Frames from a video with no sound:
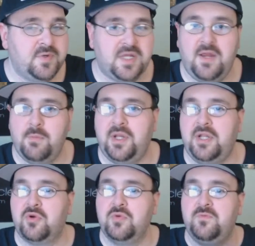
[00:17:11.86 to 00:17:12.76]
Okay,
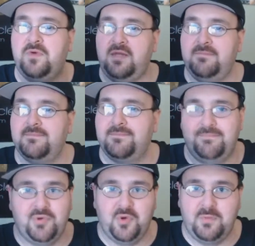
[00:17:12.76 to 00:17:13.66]
everybody, group vape,
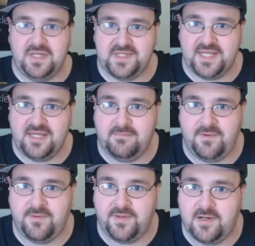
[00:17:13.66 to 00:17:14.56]
pulled a big
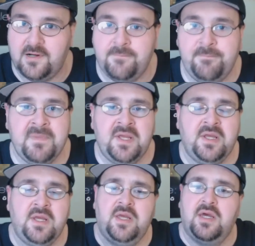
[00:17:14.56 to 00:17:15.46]
Zombill there.
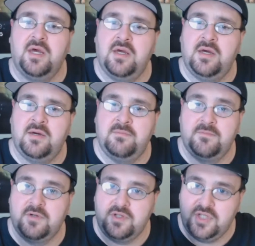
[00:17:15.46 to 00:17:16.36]

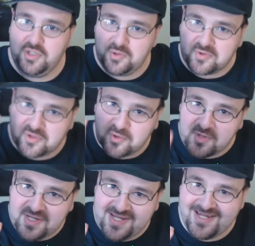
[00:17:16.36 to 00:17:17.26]
The little
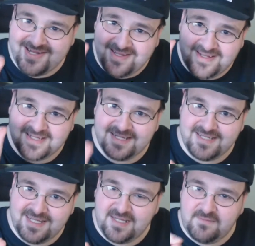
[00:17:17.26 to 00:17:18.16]
green
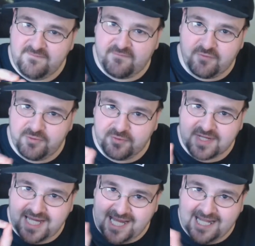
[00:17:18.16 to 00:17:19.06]

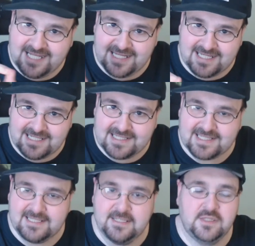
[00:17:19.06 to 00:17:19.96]
tinfoil
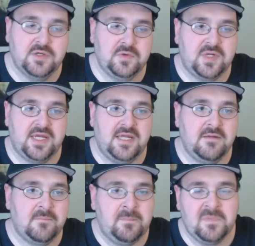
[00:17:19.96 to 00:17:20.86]
candies,
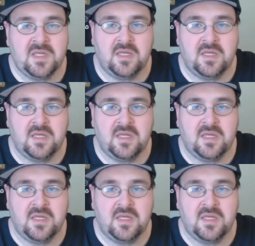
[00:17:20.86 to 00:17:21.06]
okay?